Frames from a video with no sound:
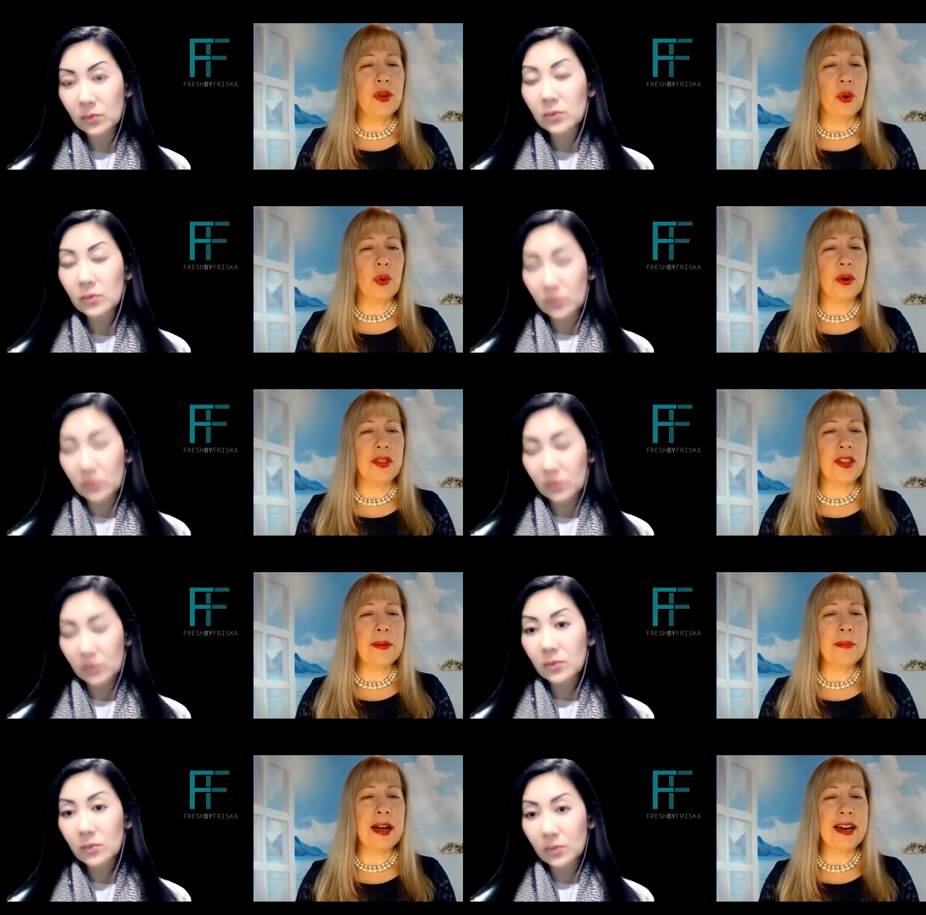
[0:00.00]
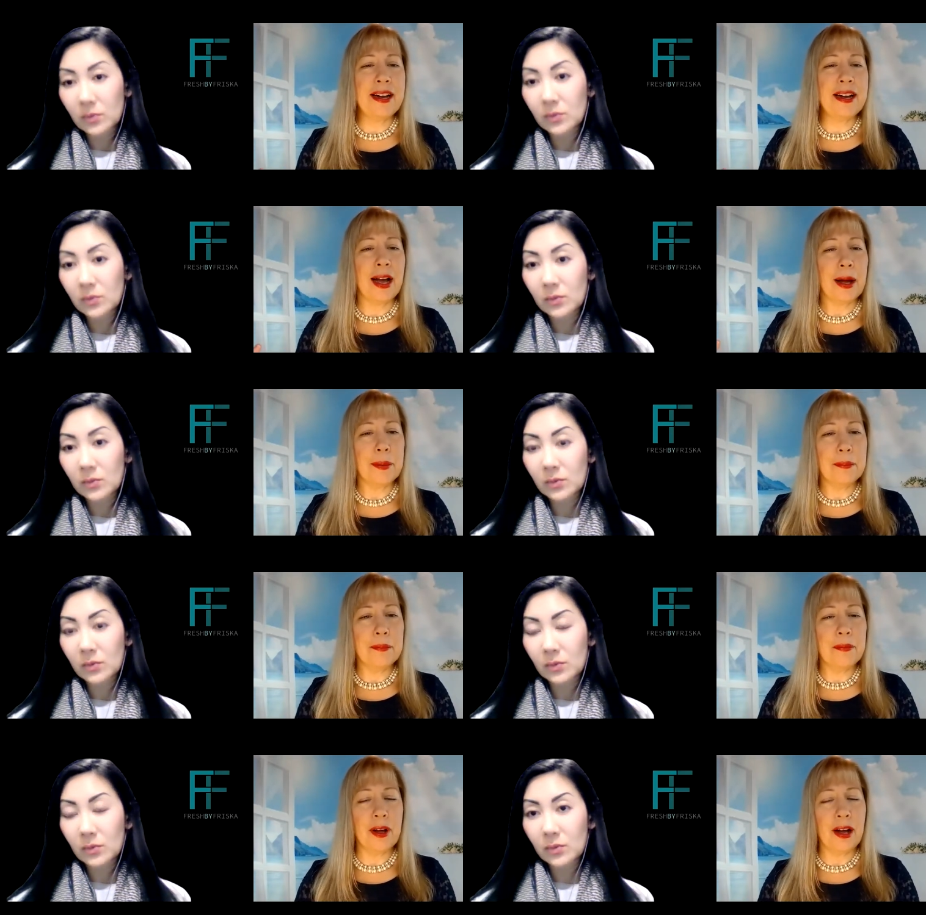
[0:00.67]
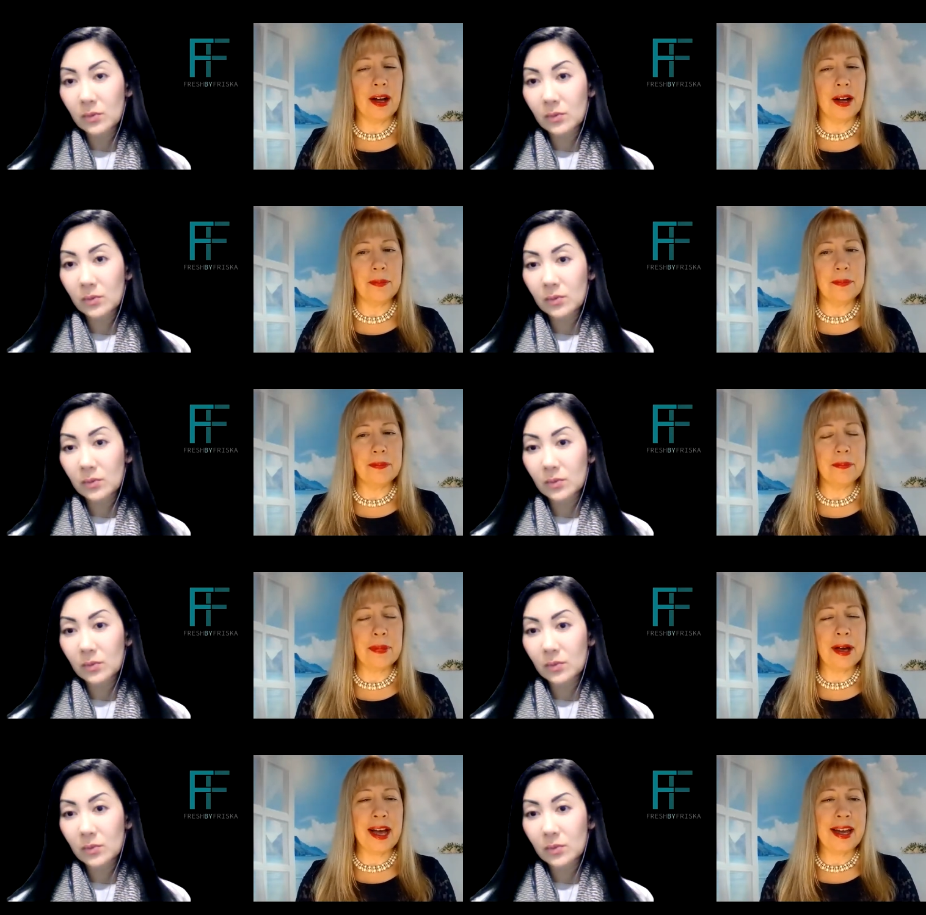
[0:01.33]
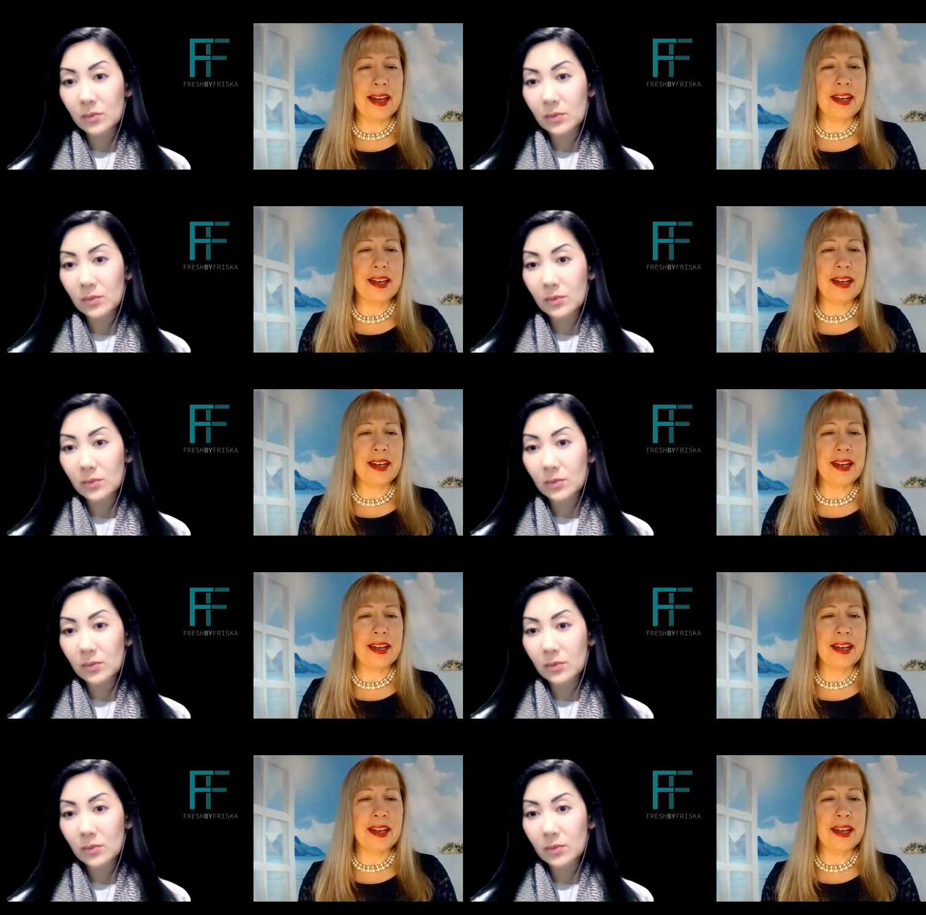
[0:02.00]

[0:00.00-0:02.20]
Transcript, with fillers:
Speaker 1: or they might not um, buy